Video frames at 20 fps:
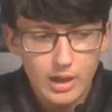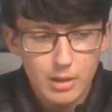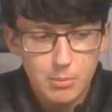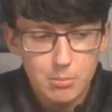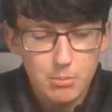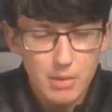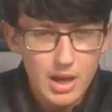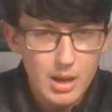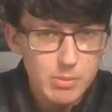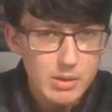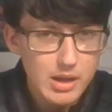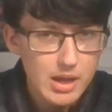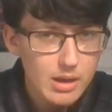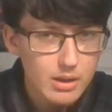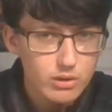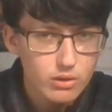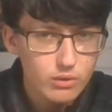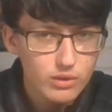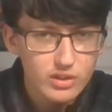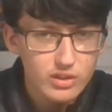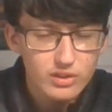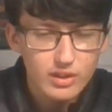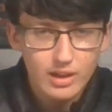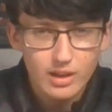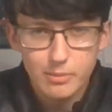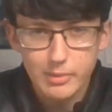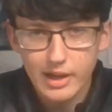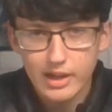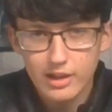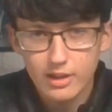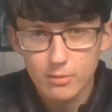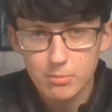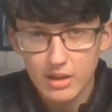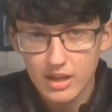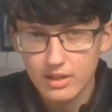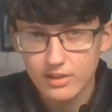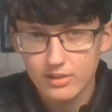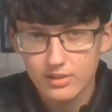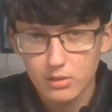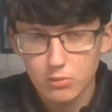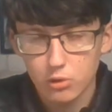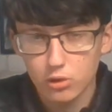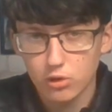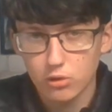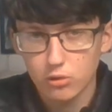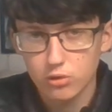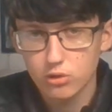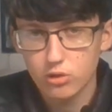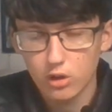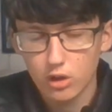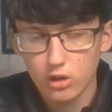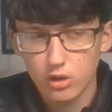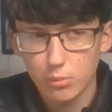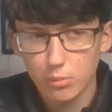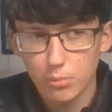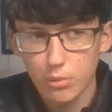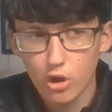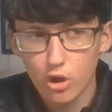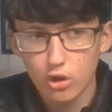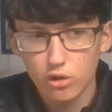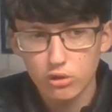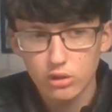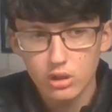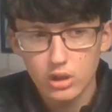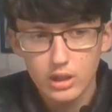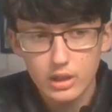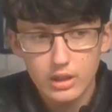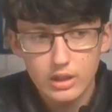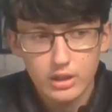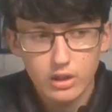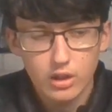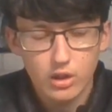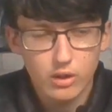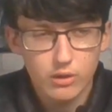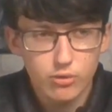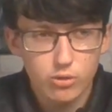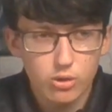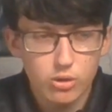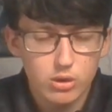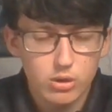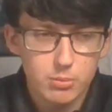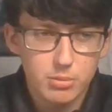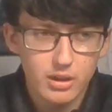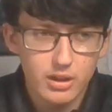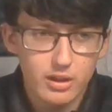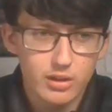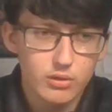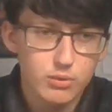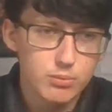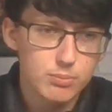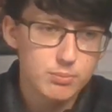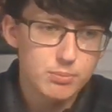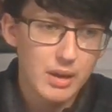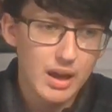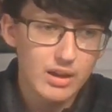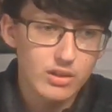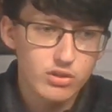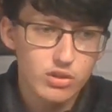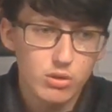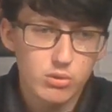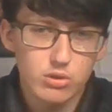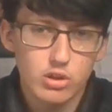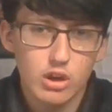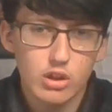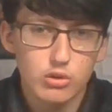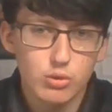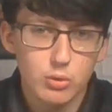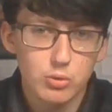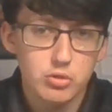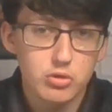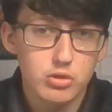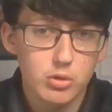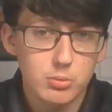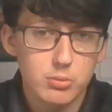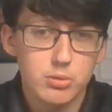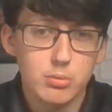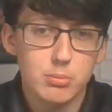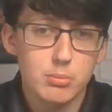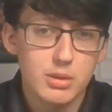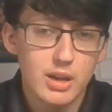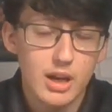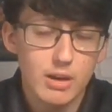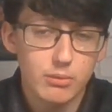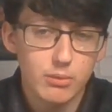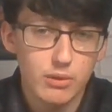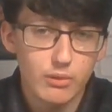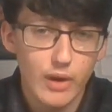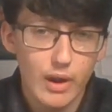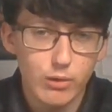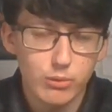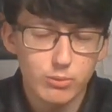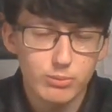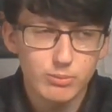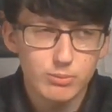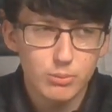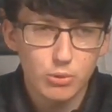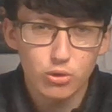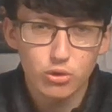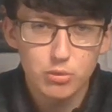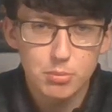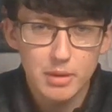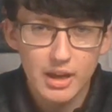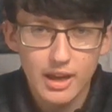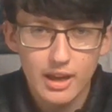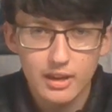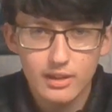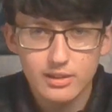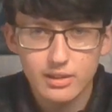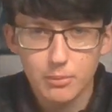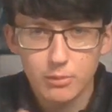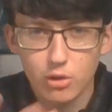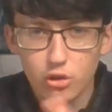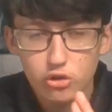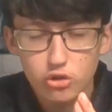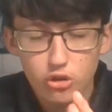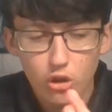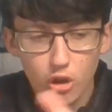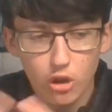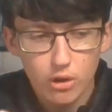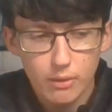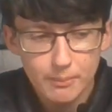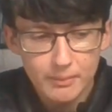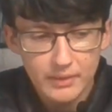Maybe another centre-back, a pacey one who's good on the ball. If we're going to play this back two, do you trust Stubbs and Platt without much pace? I'm not sure.